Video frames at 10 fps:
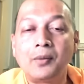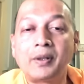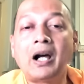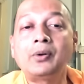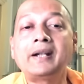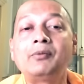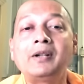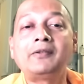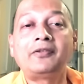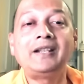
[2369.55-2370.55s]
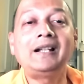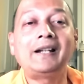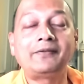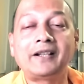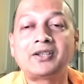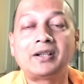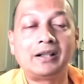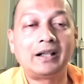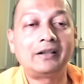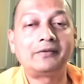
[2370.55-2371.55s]
But how can one feel affection,
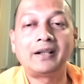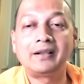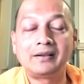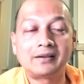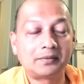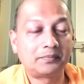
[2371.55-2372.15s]
love and